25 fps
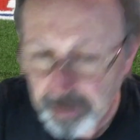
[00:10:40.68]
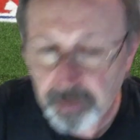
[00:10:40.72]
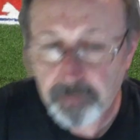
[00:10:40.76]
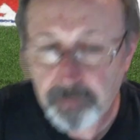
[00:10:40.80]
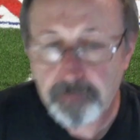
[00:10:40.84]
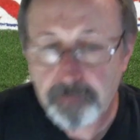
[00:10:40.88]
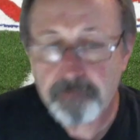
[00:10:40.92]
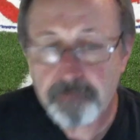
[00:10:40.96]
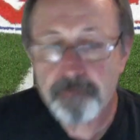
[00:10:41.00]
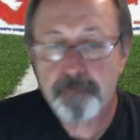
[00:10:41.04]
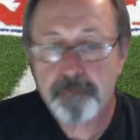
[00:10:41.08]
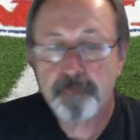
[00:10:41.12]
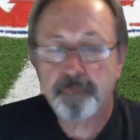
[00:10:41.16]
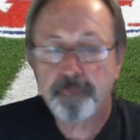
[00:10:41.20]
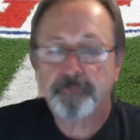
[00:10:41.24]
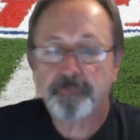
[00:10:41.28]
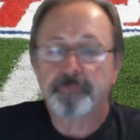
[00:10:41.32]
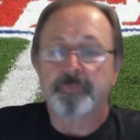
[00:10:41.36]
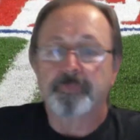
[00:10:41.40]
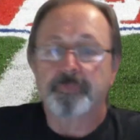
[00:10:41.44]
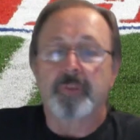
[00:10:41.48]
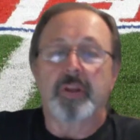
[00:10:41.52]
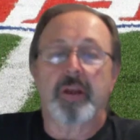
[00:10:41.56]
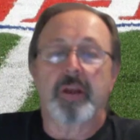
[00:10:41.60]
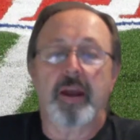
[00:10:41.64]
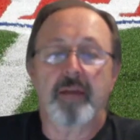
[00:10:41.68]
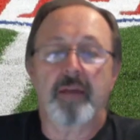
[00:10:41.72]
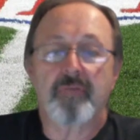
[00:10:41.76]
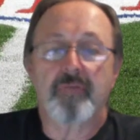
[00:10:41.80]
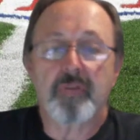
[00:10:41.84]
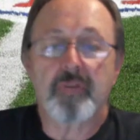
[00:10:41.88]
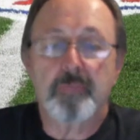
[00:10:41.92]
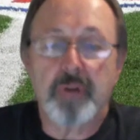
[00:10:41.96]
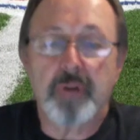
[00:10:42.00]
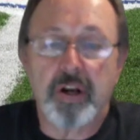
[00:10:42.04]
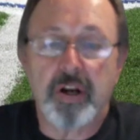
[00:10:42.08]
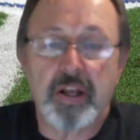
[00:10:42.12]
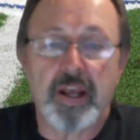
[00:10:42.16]
know,
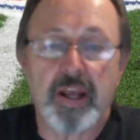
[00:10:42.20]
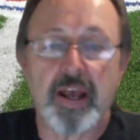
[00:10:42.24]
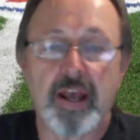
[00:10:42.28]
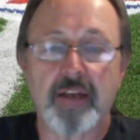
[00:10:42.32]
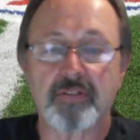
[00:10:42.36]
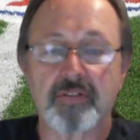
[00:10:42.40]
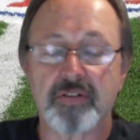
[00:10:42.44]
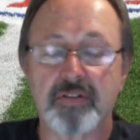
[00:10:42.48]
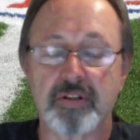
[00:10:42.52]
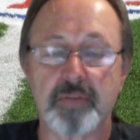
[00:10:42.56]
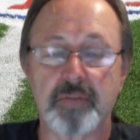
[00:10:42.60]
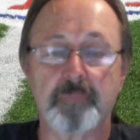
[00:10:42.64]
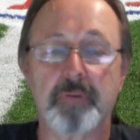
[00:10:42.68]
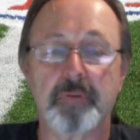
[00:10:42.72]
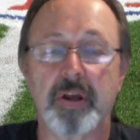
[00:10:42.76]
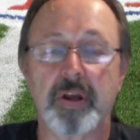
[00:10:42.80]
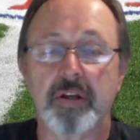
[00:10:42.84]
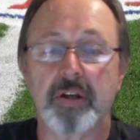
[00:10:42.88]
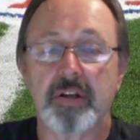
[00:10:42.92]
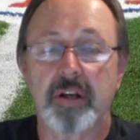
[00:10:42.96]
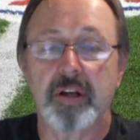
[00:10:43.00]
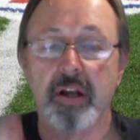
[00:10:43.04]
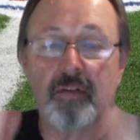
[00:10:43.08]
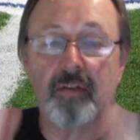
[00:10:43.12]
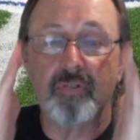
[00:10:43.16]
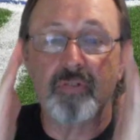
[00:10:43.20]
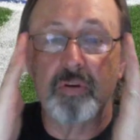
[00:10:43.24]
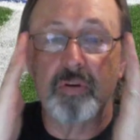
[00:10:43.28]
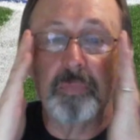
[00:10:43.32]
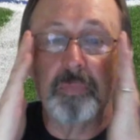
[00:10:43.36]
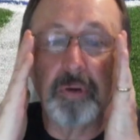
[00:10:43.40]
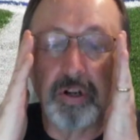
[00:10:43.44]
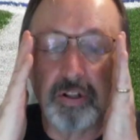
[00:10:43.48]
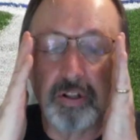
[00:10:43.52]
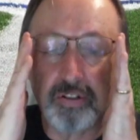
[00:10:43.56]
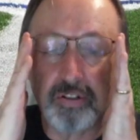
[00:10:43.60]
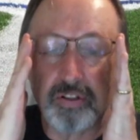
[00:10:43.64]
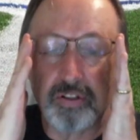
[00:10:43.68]
everybody has an opinion.
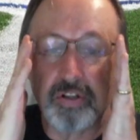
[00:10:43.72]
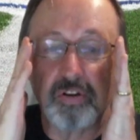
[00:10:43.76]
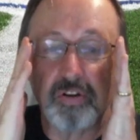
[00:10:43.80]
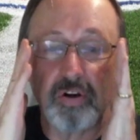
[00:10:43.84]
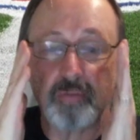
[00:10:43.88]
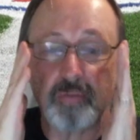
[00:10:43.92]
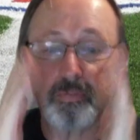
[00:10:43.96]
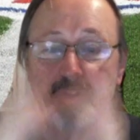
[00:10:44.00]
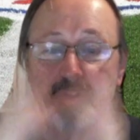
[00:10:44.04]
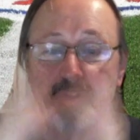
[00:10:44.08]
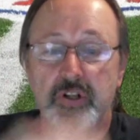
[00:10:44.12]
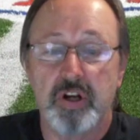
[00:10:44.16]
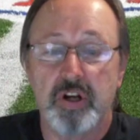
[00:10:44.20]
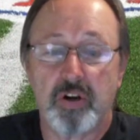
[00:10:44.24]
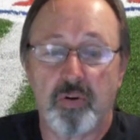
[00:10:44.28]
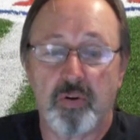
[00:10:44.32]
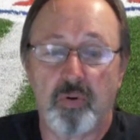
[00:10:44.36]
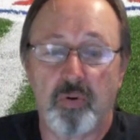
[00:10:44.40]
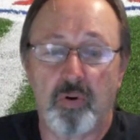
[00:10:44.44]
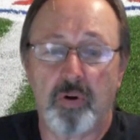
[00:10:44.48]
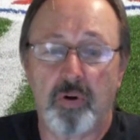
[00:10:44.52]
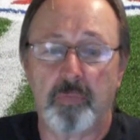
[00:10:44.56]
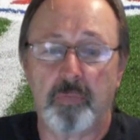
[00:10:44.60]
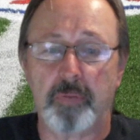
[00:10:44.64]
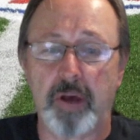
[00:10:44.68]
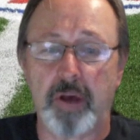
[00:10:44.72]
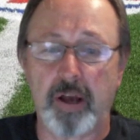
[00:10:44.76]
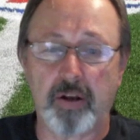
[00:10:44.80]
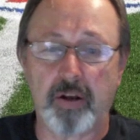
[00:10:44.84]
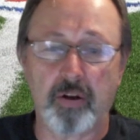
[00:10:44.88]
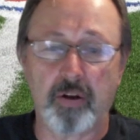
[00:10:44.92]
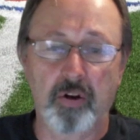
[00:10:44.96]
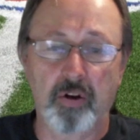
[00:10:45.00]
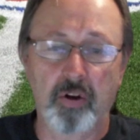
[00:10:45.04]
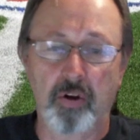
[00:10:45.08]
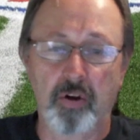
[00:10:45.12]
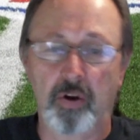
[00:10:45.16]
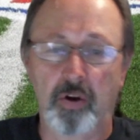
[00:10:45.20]
Everybody's an armchair quarterback
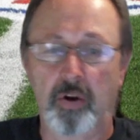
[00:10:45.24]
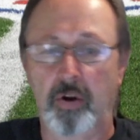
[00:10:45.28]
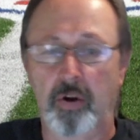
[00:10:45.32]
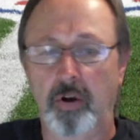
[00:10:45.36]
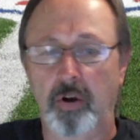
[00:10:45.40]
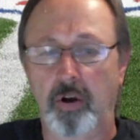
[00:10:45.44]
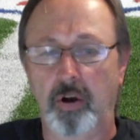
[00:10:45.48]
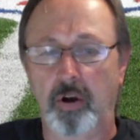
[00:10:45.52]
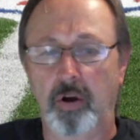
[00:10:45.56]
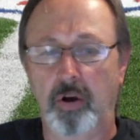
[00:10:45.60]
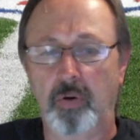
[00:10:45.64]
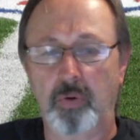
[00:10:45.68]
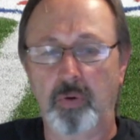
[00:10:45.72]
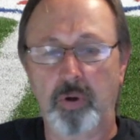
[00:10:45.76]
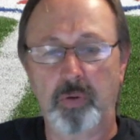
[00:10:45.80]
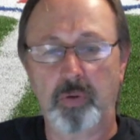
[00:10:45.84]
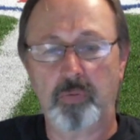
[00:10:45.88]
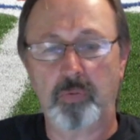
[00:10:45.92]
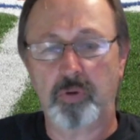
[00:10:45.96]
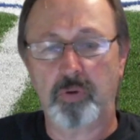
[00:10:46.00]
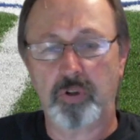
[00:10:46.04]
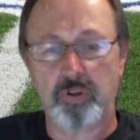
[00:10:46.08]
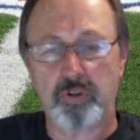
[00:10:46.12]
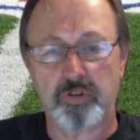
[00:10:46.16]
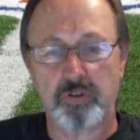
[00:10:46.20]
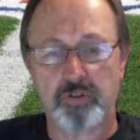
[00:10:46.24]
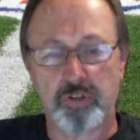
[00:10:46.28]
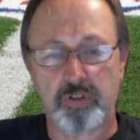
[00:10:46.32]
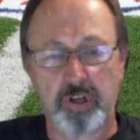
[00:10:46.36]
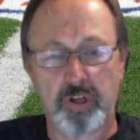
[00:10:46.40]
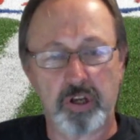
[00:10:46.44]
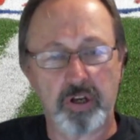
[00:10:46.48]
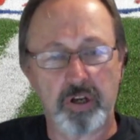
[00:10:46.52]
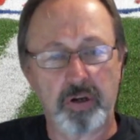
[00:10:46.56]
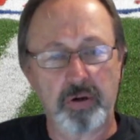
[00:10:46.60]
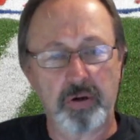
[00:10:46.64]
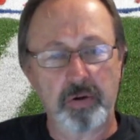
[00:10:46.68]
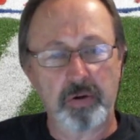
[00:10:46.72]
oh, it was
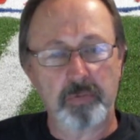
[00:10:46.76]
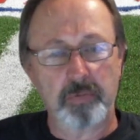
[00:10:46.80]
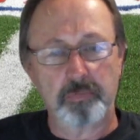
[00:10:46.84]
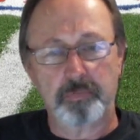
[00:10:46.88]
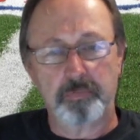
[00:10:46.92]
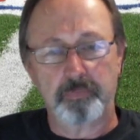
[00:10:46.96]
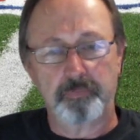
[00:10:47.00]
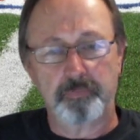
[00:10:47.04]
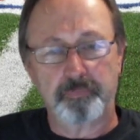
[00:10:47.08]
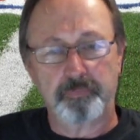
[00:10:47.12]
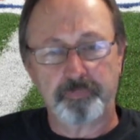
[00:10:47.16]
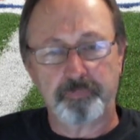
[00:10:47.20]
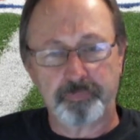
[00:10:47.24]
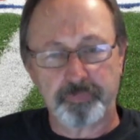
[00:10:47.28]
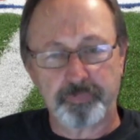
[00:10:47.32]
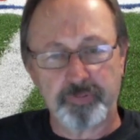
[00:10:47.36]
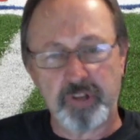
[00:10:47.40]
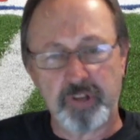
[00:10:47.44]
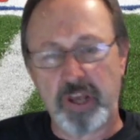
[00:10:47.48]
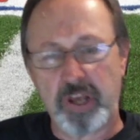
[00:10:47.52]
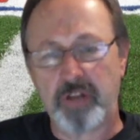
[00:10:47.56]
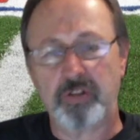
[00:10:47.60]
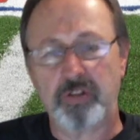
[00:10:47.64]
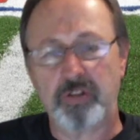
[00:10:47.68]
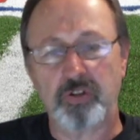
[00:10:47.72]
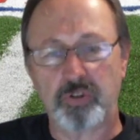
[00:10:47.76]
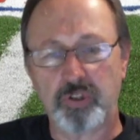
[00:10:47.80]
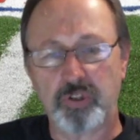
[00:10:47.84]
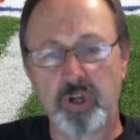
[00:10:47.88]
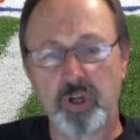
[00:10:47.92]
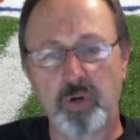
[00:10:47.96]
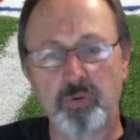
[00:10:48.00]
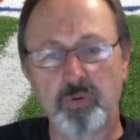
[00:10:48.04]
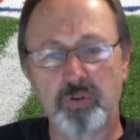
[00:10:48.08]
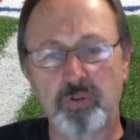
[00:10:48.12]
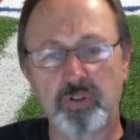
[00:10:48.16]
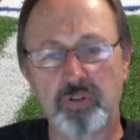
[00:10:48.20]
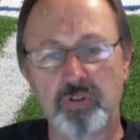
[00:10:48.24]
uh, Daniel
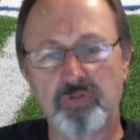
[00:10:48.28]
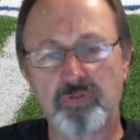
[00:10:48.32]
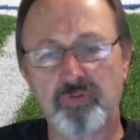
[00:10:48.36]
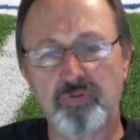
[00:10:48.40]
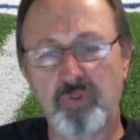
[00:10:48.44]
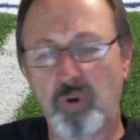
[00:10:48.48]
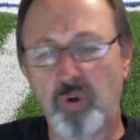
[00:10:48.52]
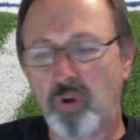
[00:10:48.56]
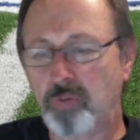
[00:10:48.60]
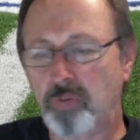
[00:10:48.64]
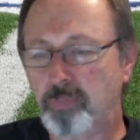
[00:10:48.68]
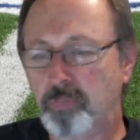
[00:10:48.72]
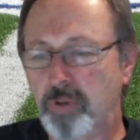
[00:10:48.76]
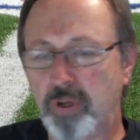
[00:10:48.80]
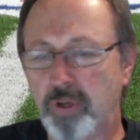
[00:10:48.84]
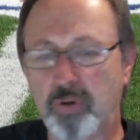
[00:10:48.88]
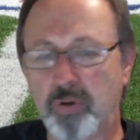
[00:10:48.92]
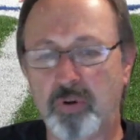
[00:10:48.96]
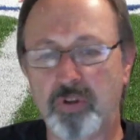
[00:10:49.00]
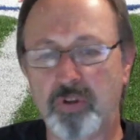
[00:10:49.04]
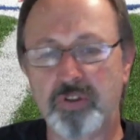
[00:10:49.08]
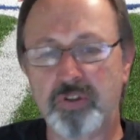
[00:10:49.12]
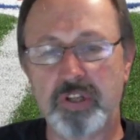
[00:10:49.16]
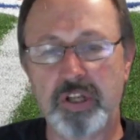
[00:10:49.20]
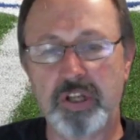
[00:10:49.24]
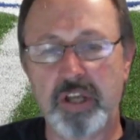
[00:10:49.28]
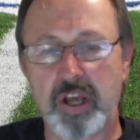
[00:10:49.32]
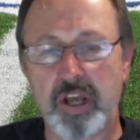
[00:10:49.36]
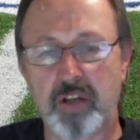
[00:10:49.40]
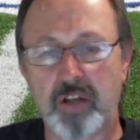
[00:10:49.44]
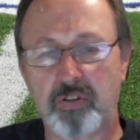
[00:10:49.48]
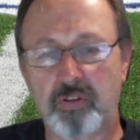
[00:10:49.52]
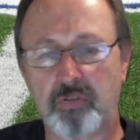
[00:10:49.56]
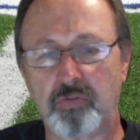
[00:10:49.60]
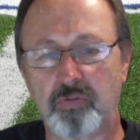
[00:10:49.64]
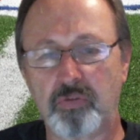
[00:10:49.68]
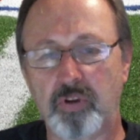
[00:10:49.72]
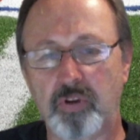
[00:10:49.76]
Jones's fault because he
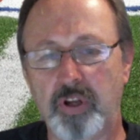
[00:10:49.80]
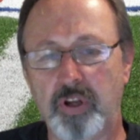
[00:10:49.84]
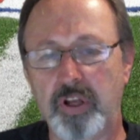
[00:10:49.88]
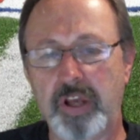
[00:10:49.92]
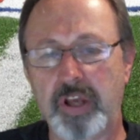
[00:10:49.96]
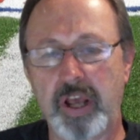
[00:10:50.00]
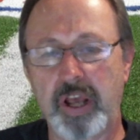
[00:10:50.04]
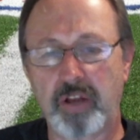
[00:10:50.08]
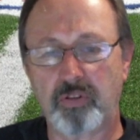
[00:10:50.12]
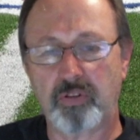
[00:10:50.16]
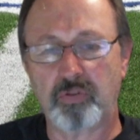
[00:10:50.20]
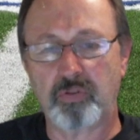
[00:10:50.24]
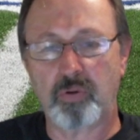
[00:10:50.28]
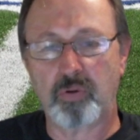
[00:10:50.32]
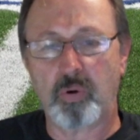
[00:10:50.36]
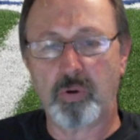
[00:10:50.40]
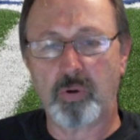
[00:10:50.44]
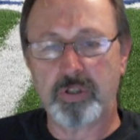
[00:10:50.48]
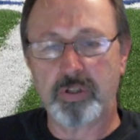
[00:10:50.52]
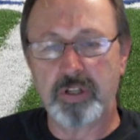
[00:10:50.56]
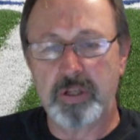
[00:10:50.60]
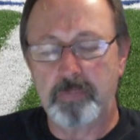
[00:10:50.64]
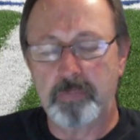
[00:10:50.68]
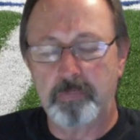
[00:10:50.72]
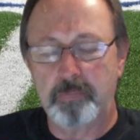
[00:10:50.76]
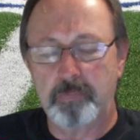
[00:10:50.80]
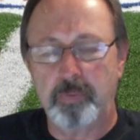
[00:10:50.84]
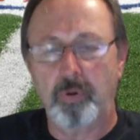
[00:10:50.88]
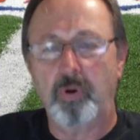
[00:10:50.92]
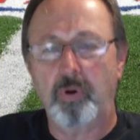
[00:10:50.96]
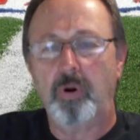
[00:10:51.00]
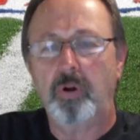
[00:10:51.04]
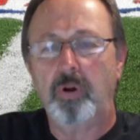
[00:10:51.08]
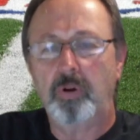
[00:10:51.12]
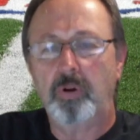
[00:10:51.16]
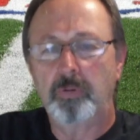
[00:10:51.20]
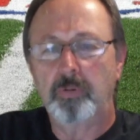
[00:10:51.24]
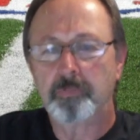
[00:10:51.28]
can't he can't throw a deep
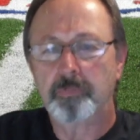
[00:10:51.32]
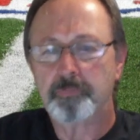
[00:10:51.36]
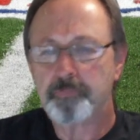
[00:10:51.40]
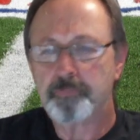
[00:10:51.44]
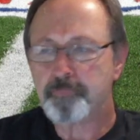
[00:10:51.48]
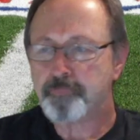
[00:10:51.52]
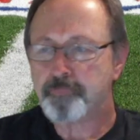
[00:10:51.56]
ball.